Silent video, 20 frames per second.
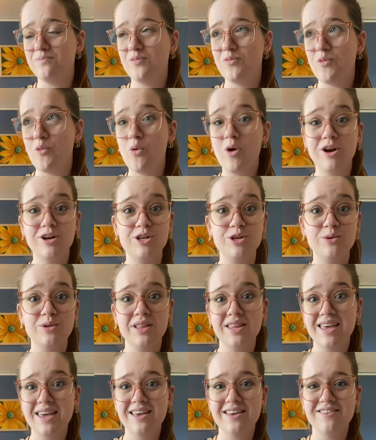Where do you
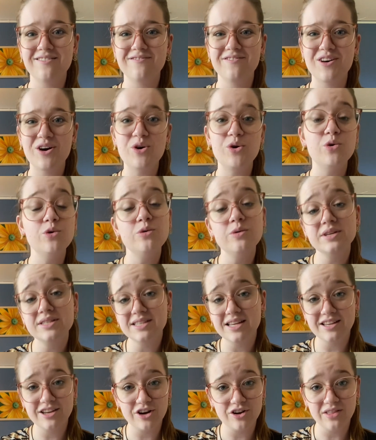live? Who is
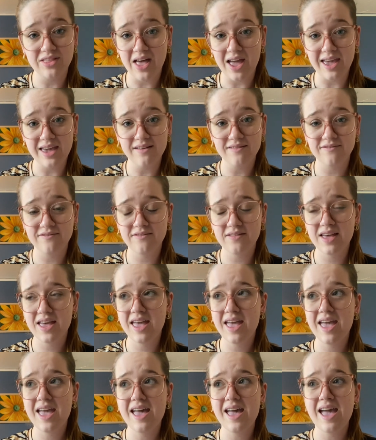in your life?
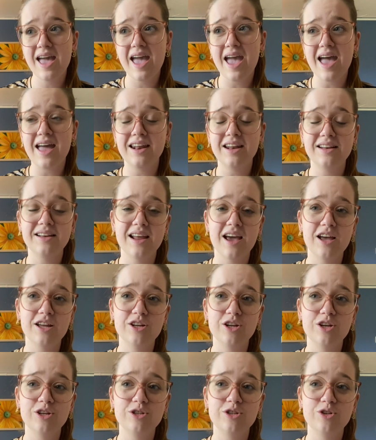And
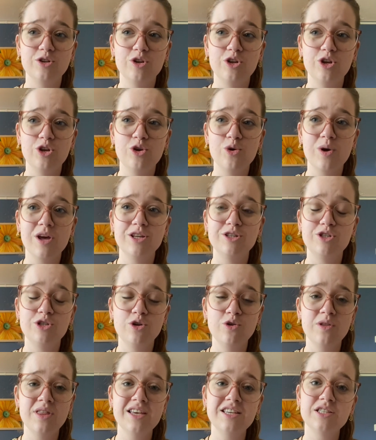you can
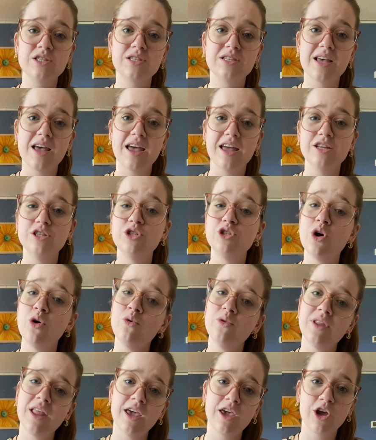do this, and
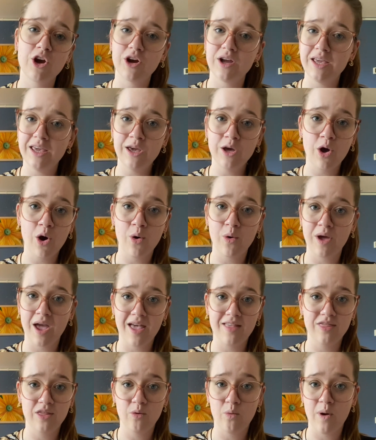don't let your ego
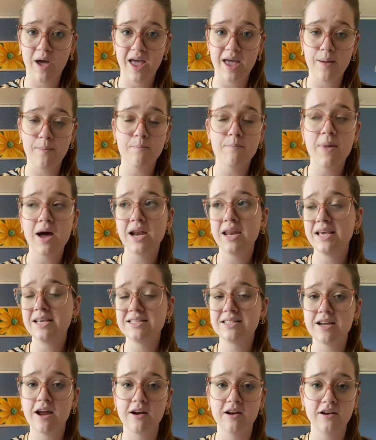get in the way. Money
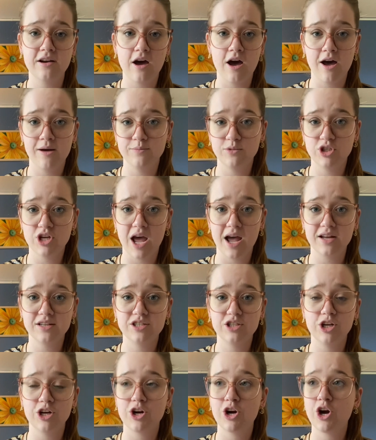is not an
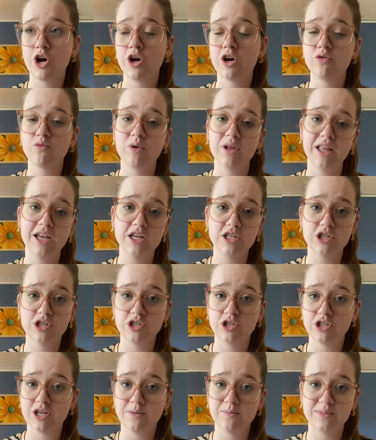object. Your current
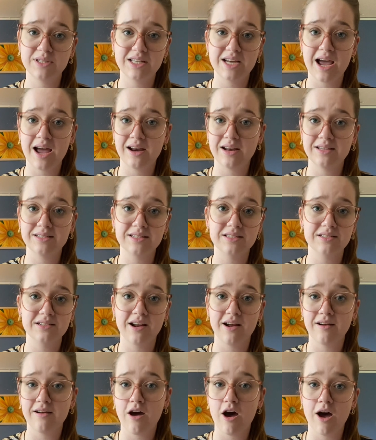relationship status is
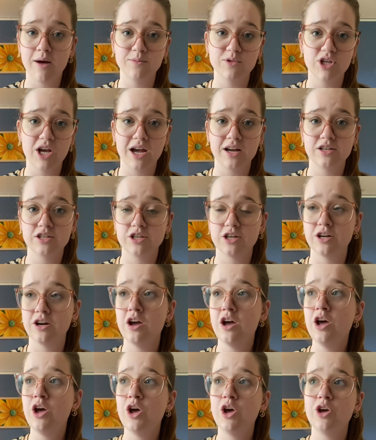not an object, or
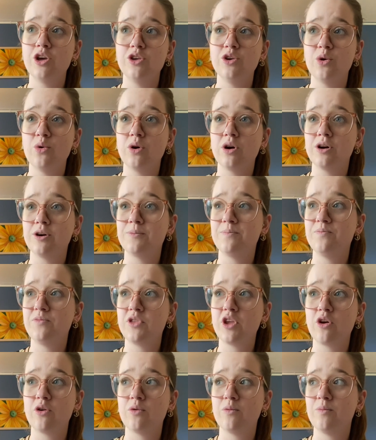your
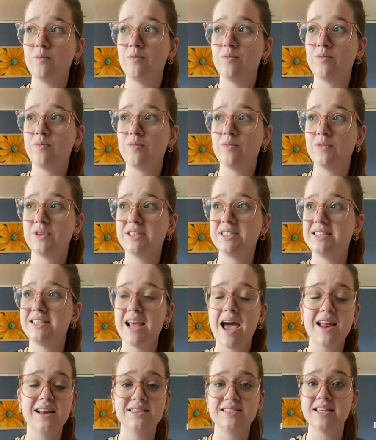
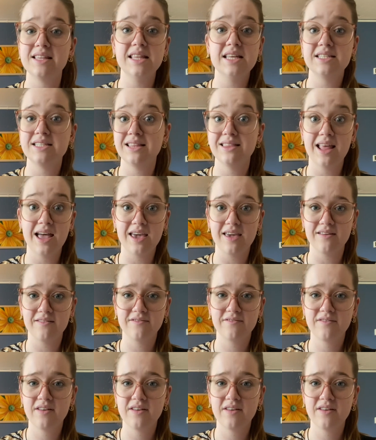status in this life.